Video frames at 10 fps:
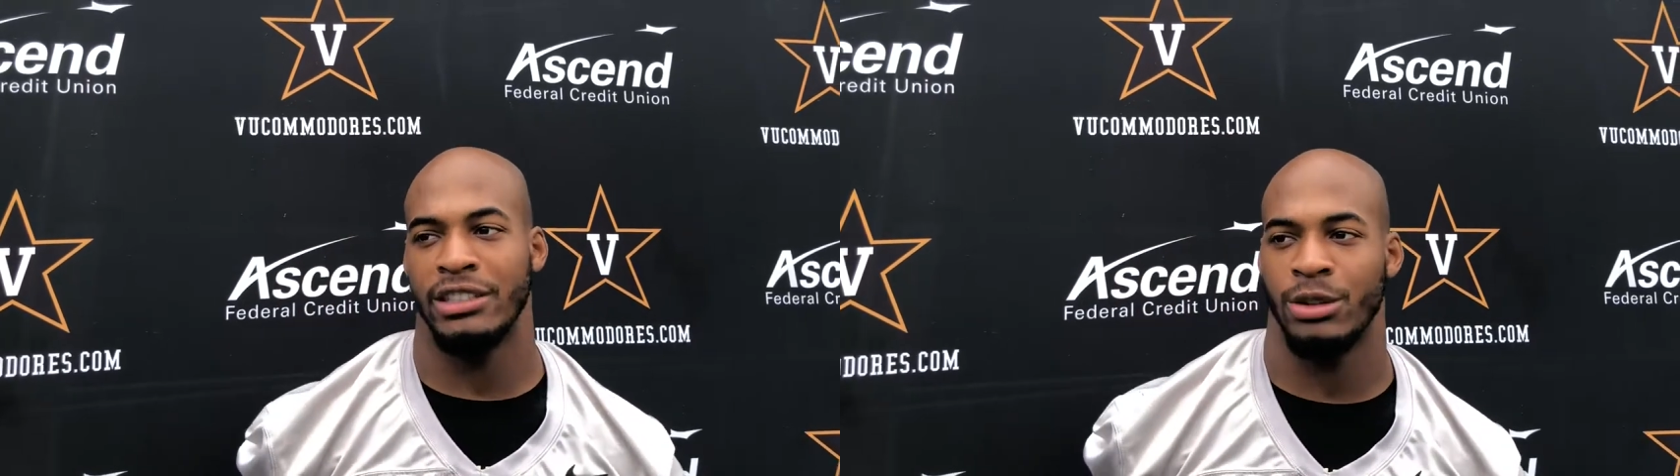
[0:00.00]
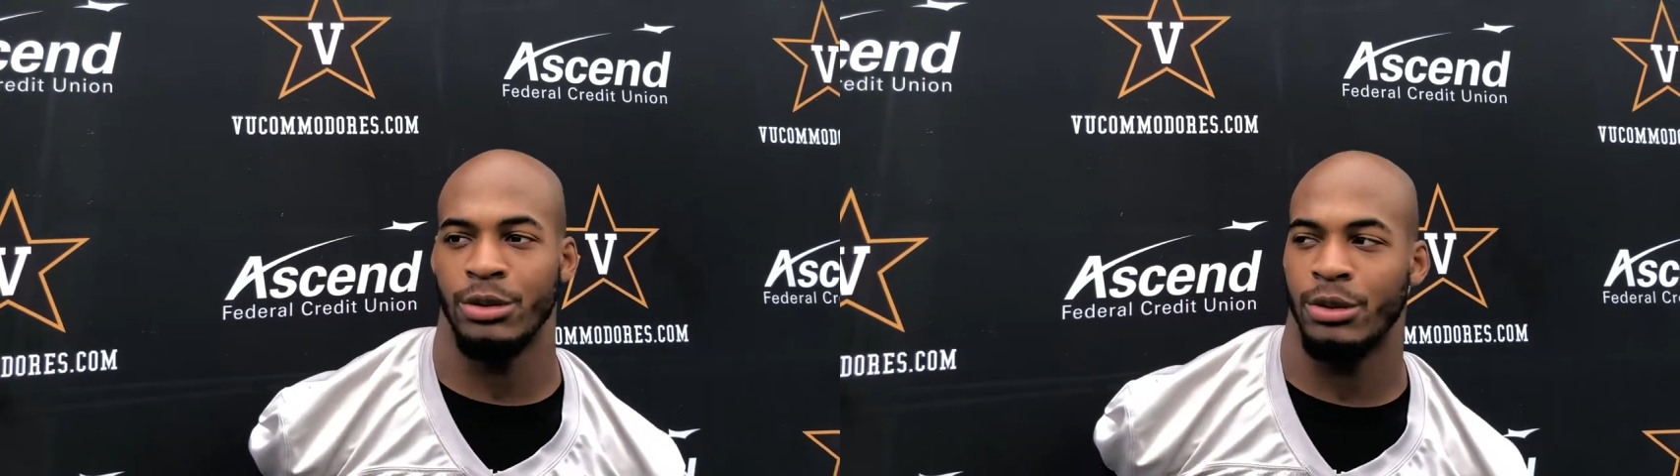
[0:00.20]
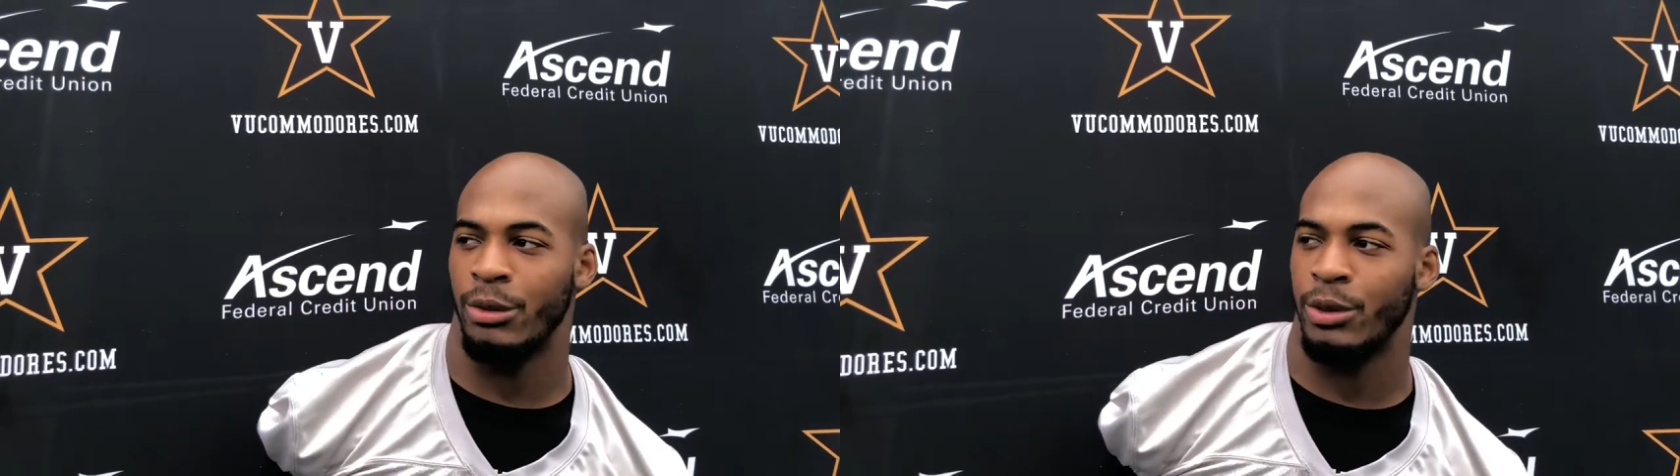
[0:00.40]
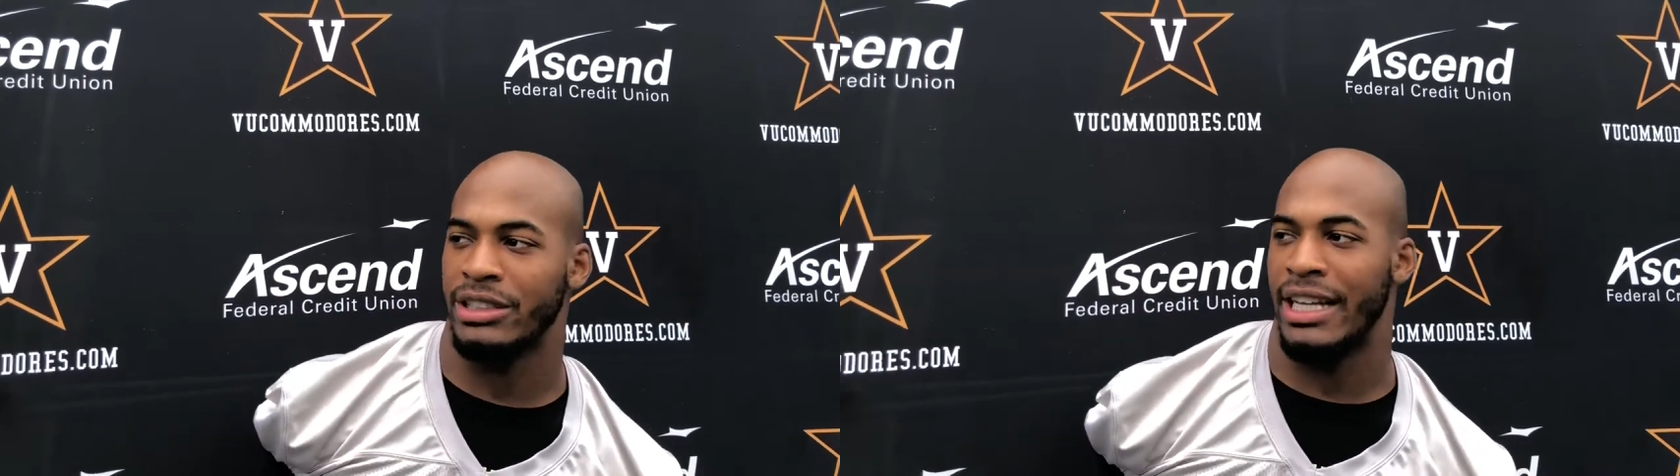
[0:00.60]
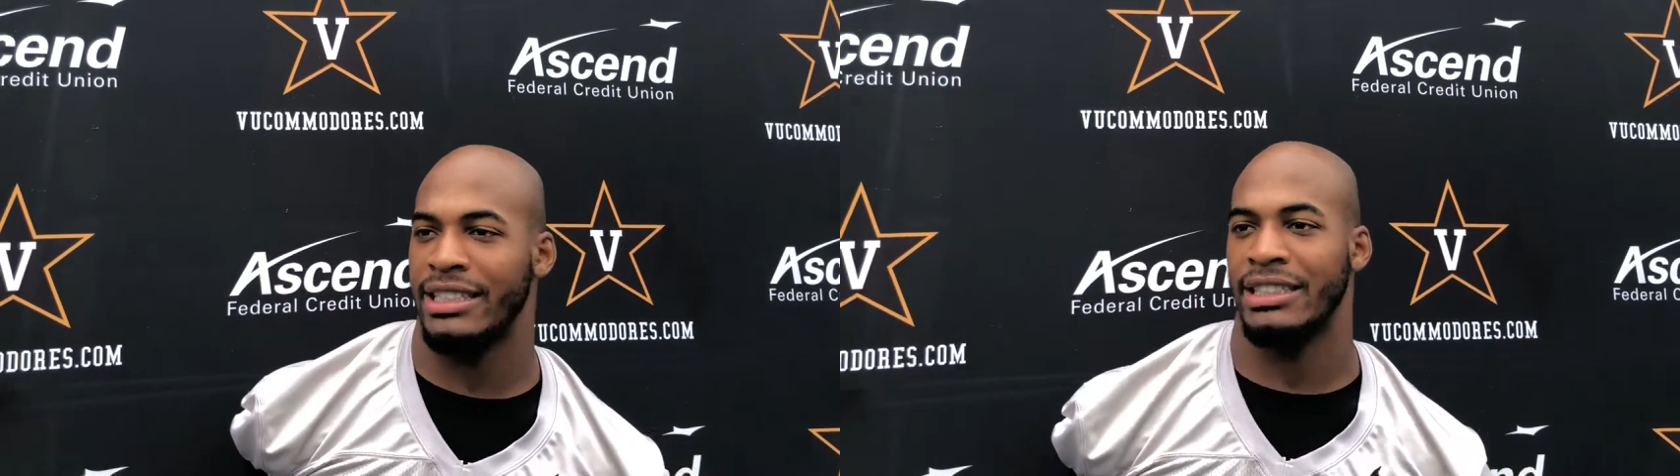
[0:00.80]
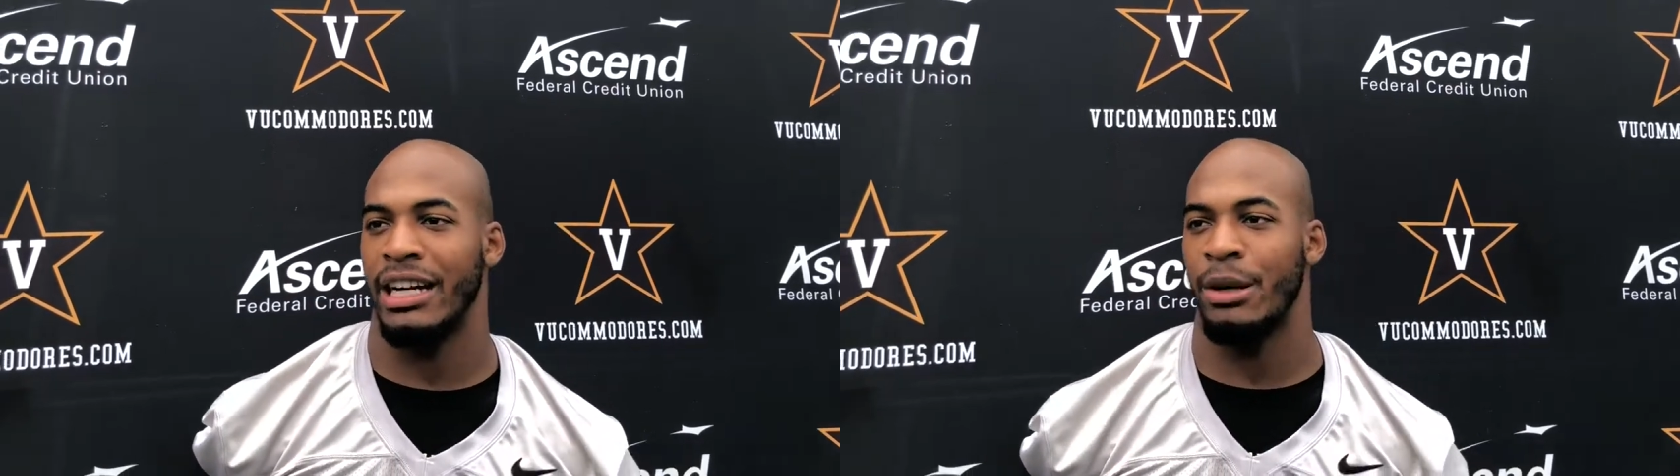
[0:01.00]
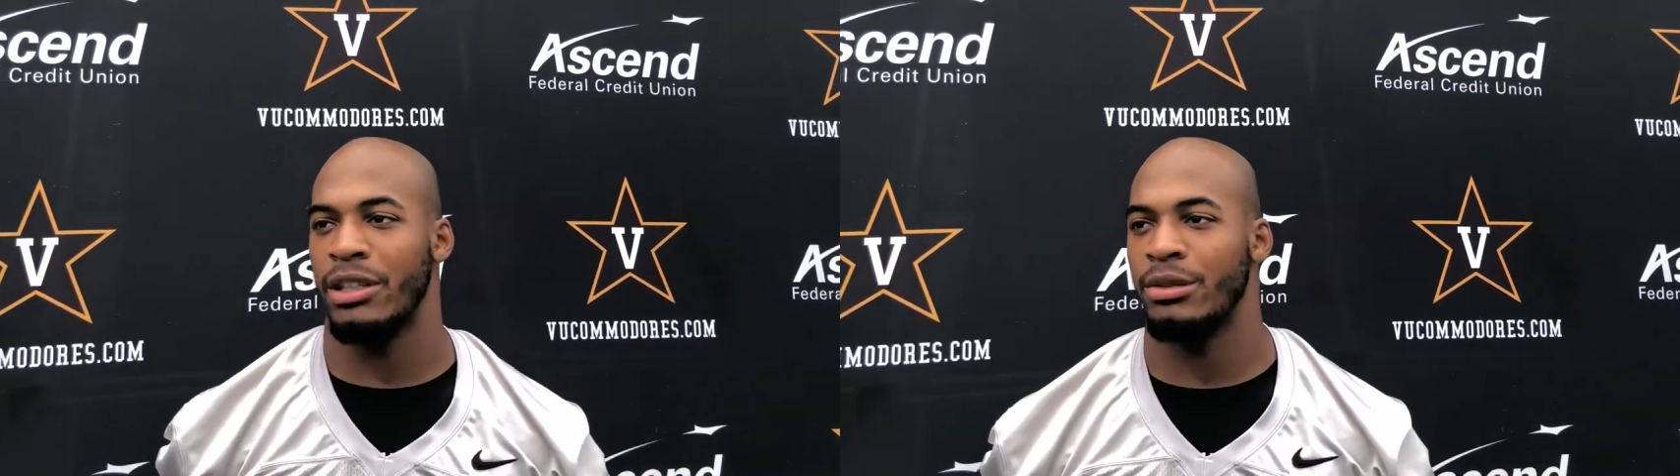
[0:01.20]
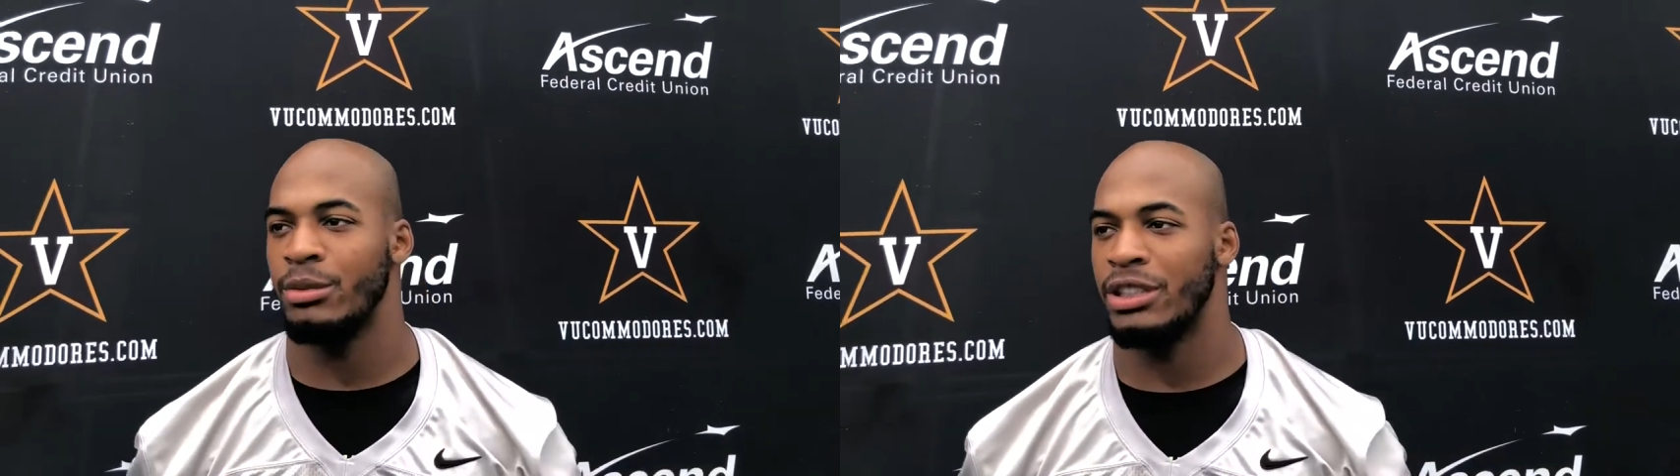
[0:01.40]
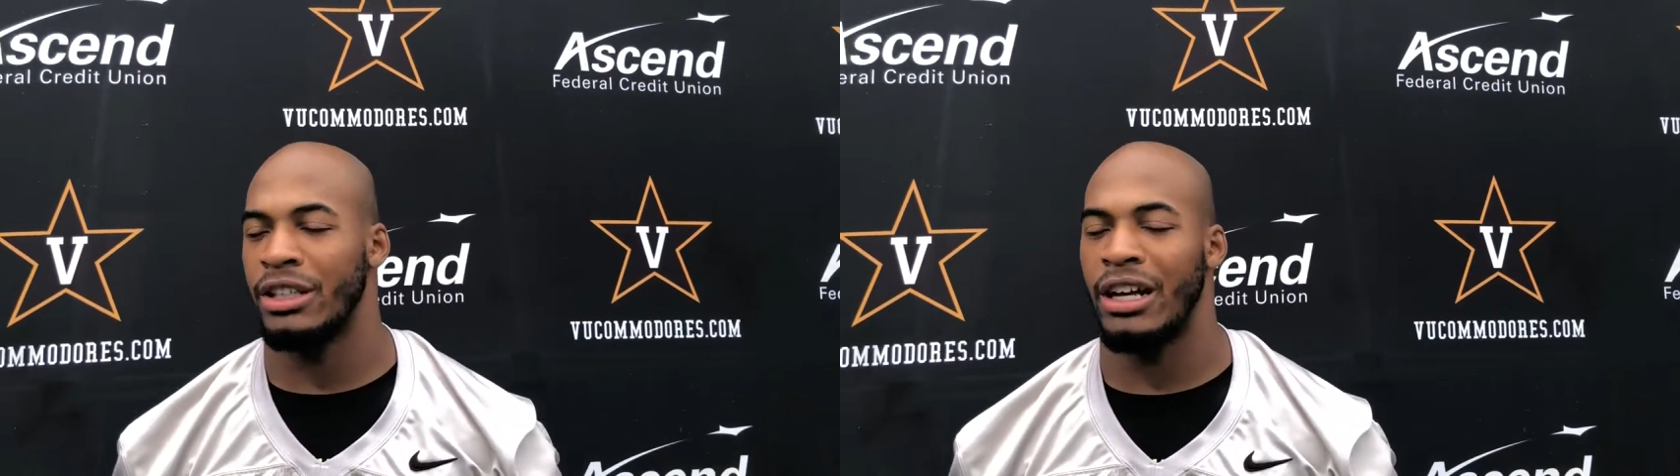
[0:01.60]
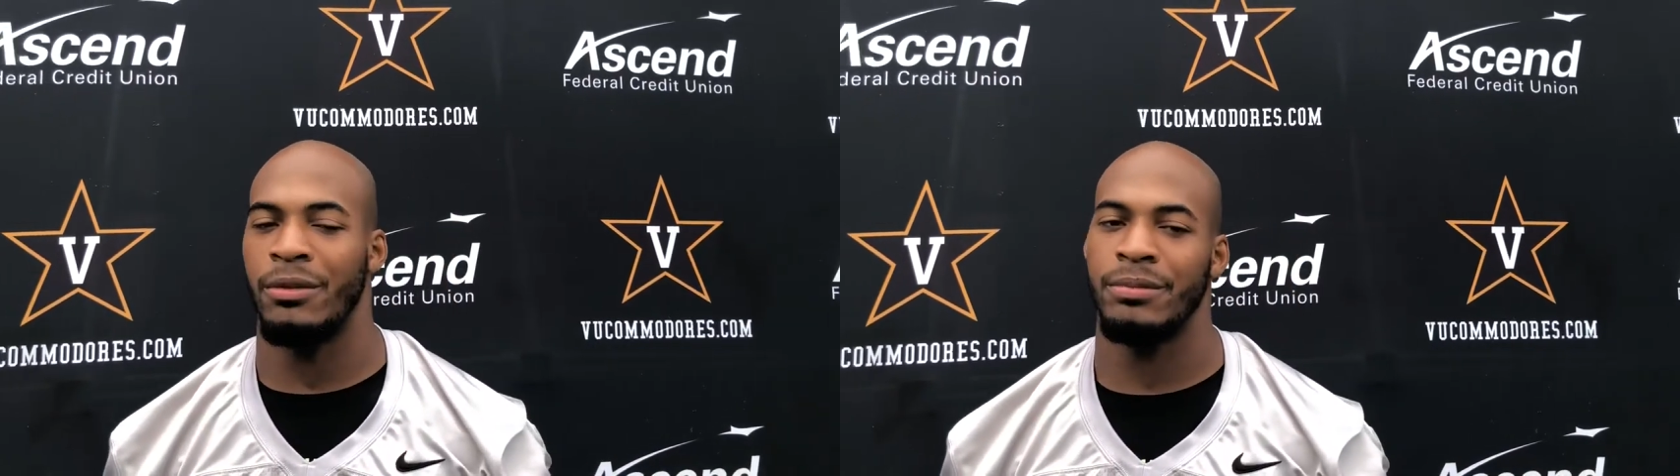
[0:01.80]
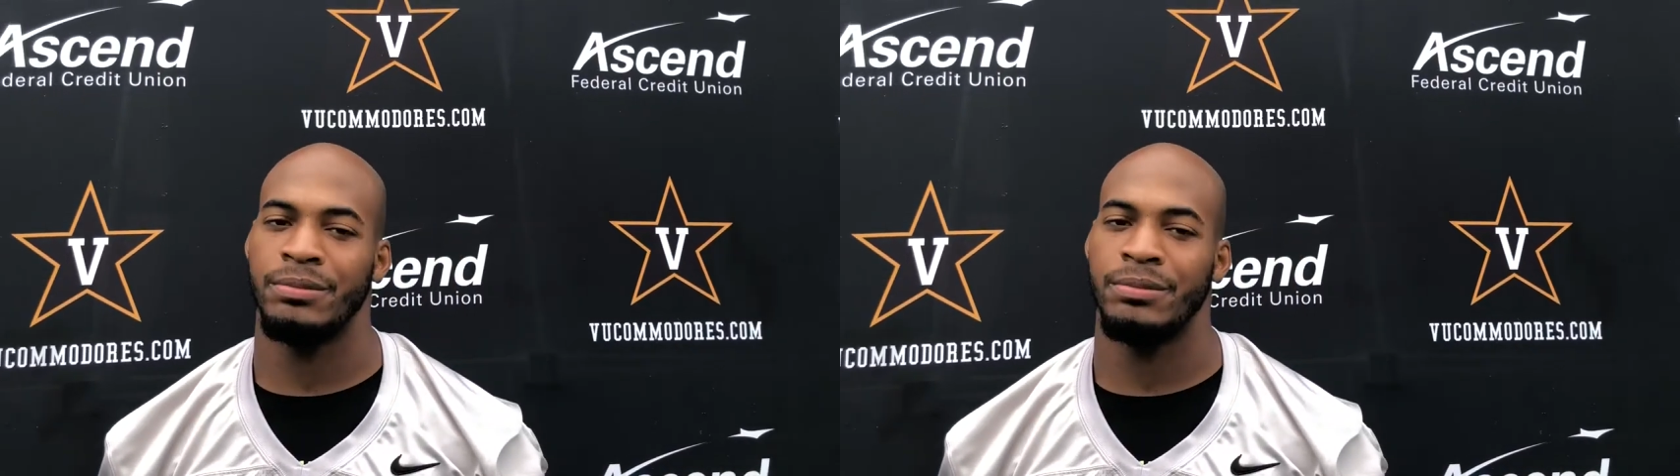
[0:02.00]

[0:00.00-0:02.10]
So we're excited to see how we, we, turn out.